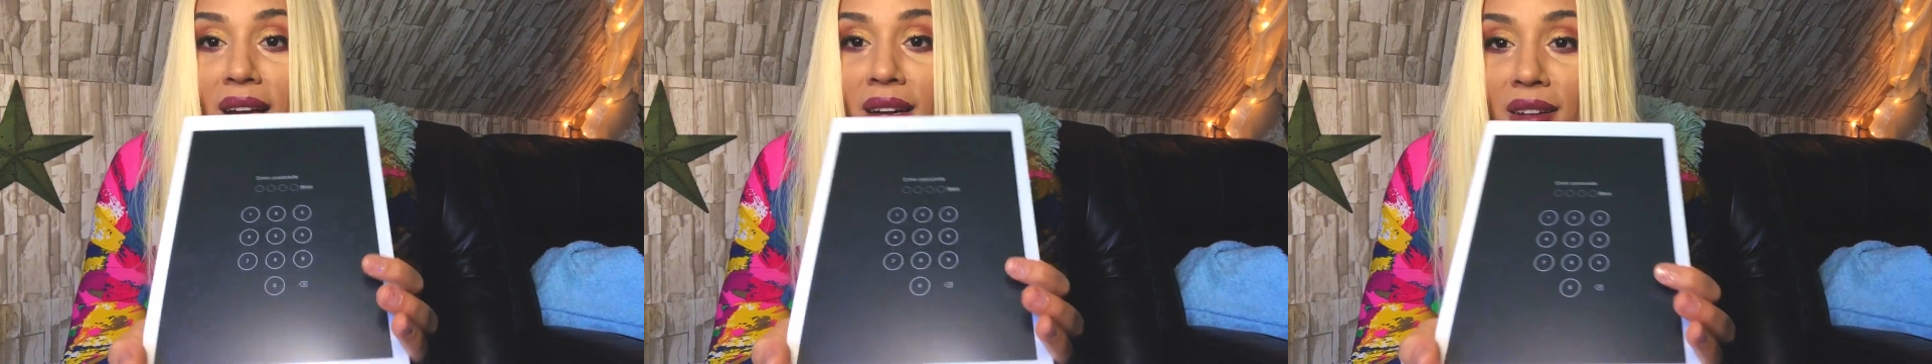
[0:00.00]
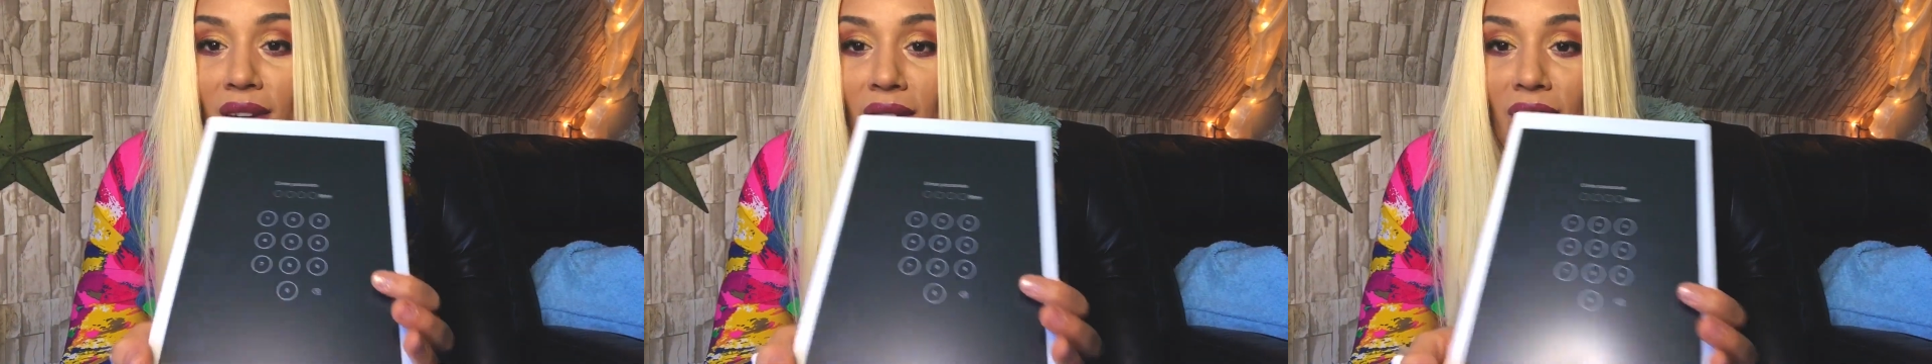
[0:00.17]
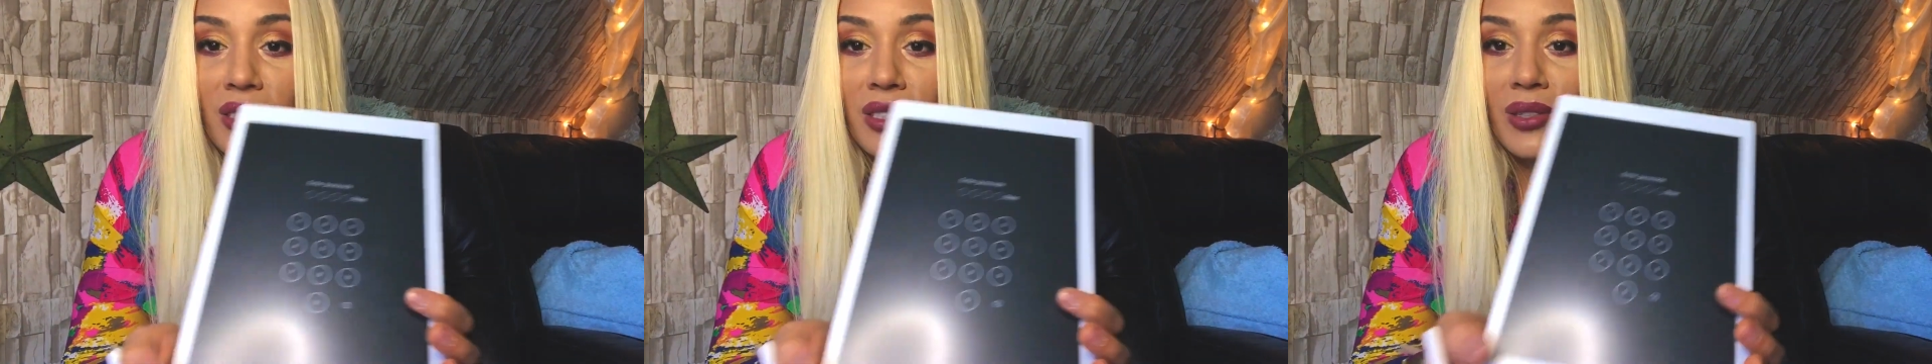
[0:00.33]
it
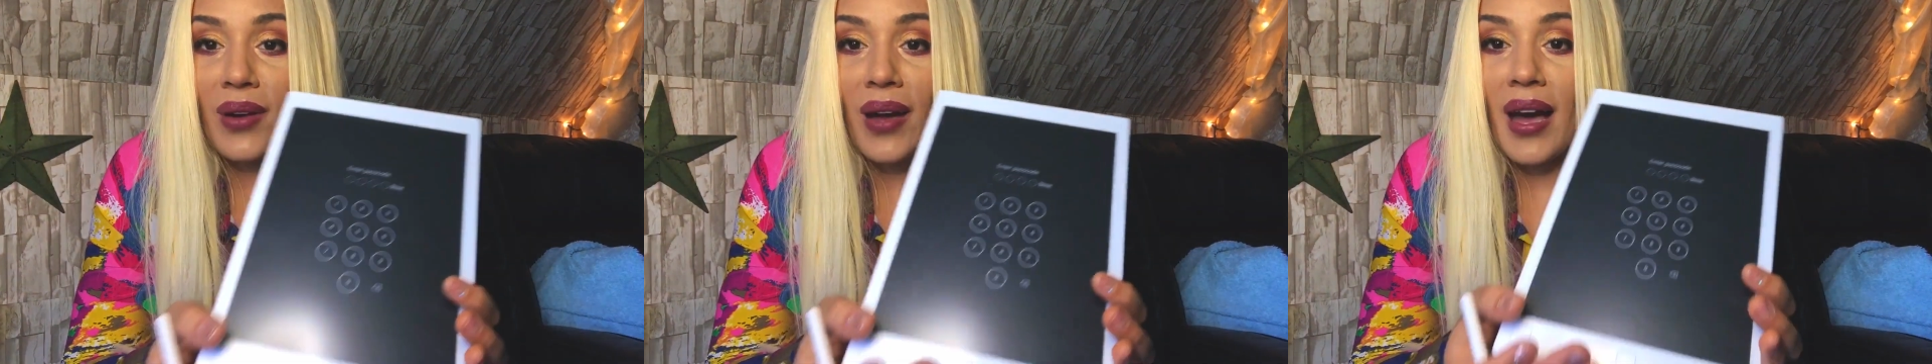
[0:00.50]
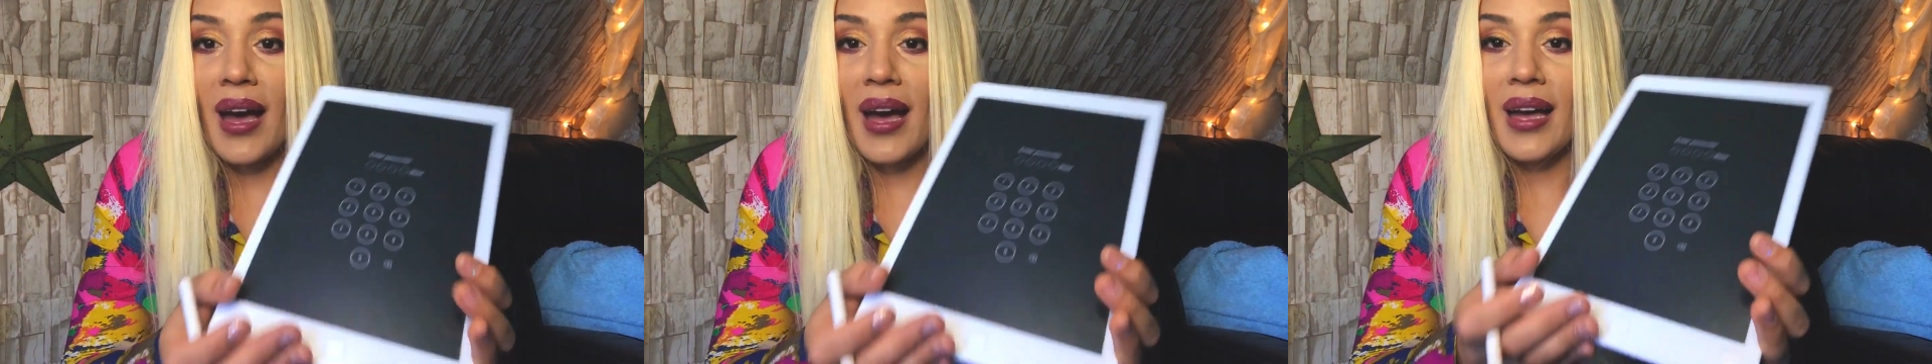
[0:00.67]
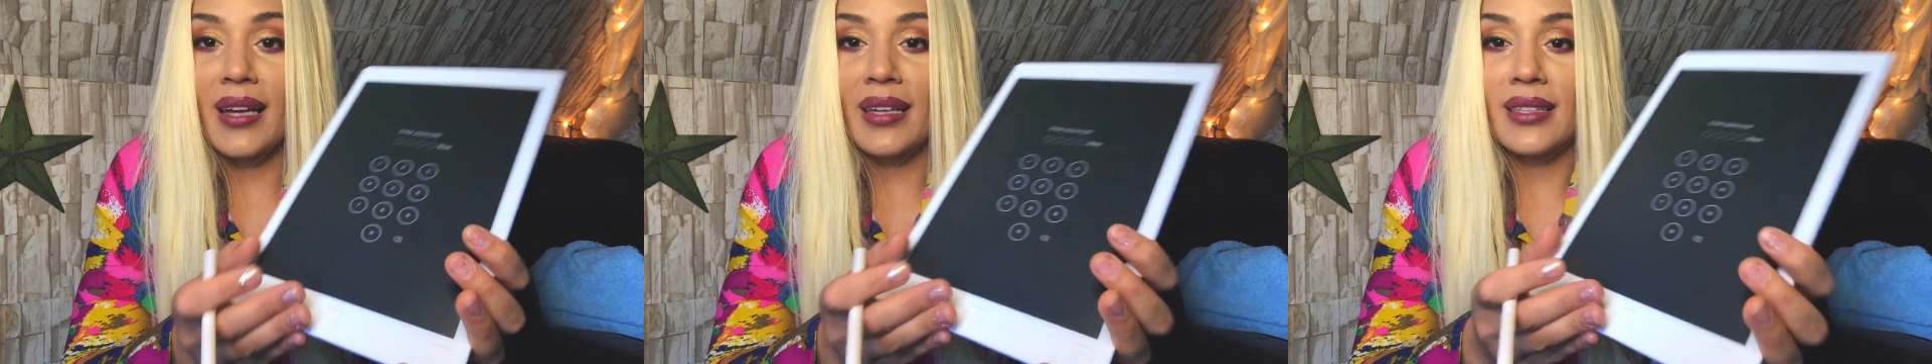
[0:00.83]
also
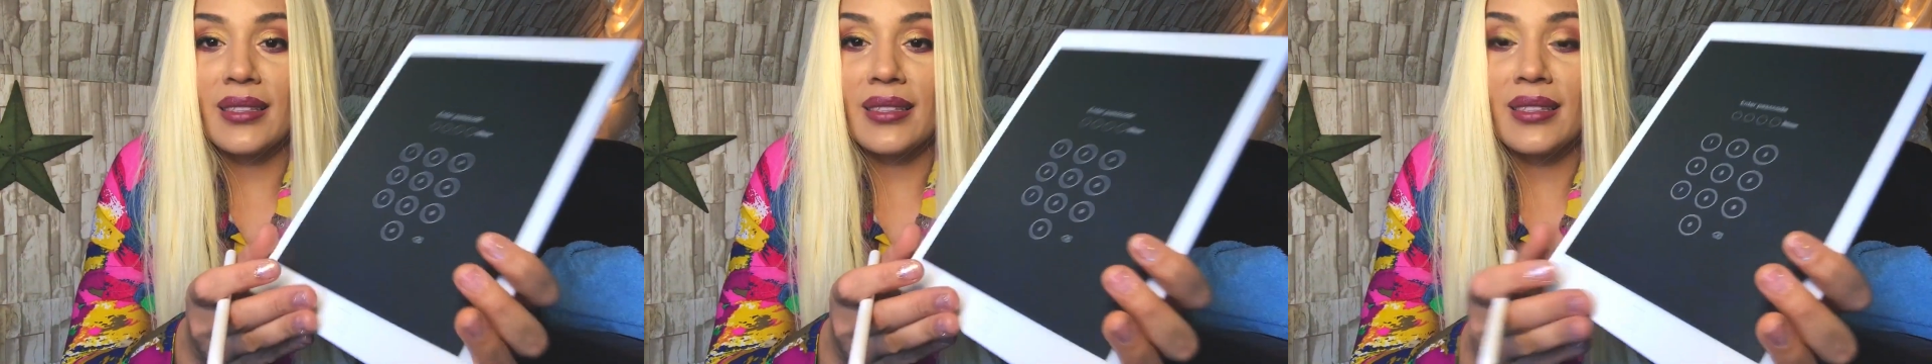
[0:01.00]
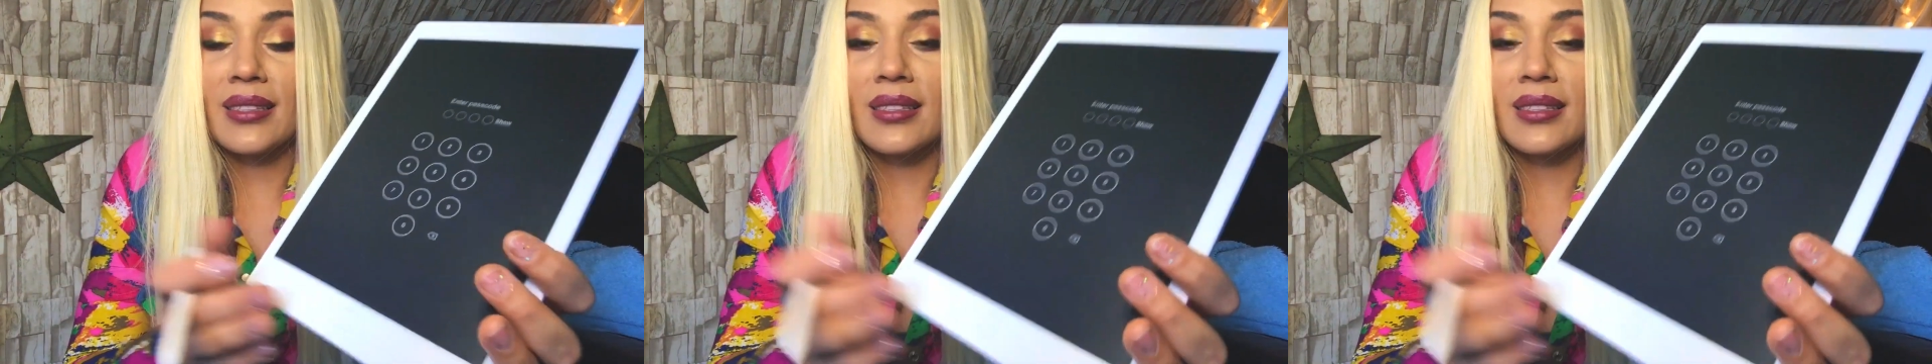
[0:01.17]
has